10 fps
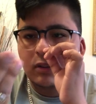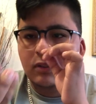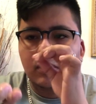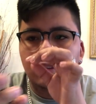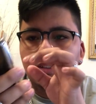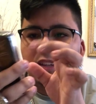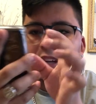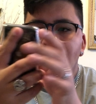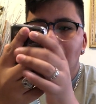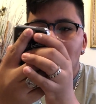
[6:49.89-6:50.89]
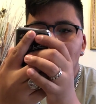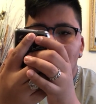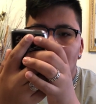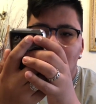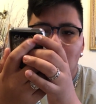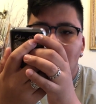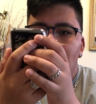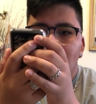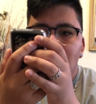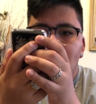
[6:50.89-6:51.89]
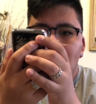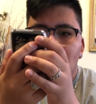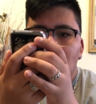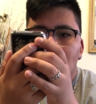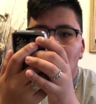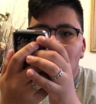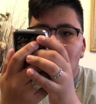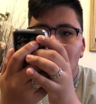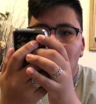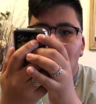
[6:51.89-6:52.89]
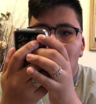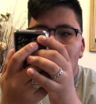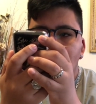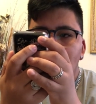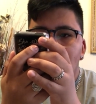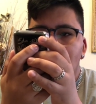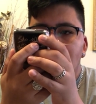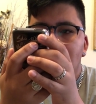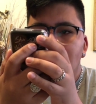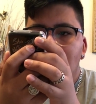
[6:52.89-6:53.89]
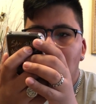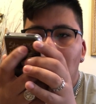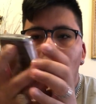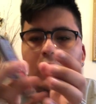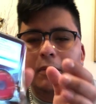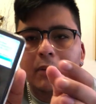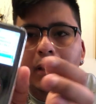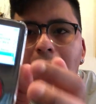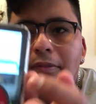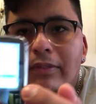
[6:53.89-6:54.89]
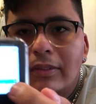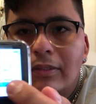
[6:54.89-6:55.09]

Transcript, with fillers: you could get as whatever song you want, whatever album you want. Um, I'm